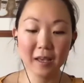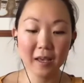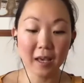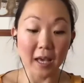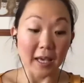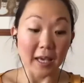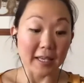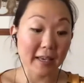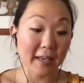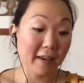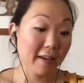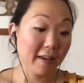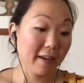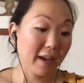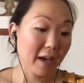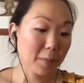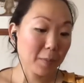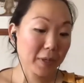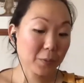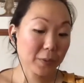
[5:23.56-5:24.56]
Yeah,
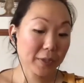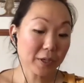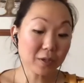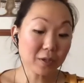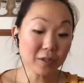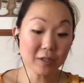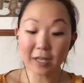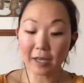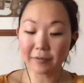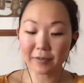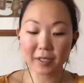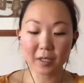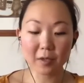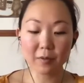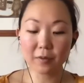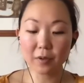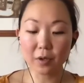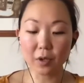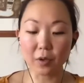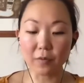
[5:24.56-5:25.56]
I mean, we all have
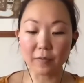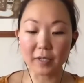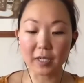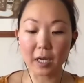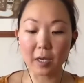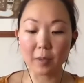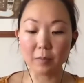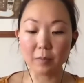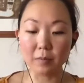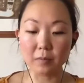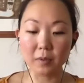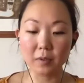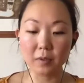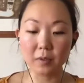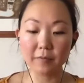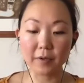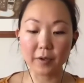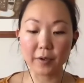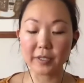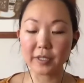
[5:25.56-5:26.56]
to overcome
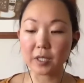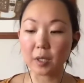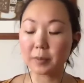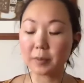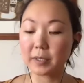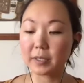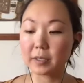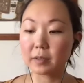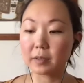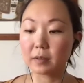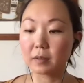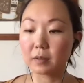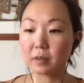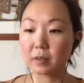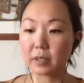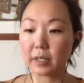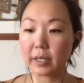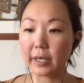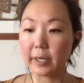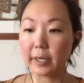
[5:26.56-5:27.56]
various obstacles,
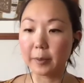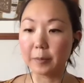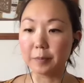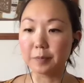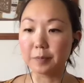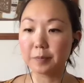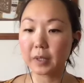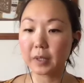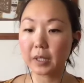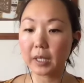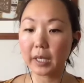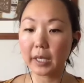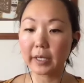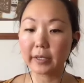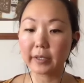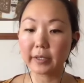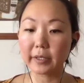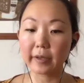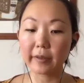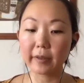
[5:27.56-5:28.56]
and
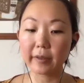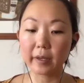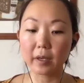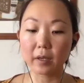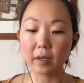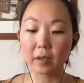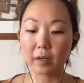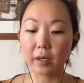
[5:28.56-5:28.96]
I think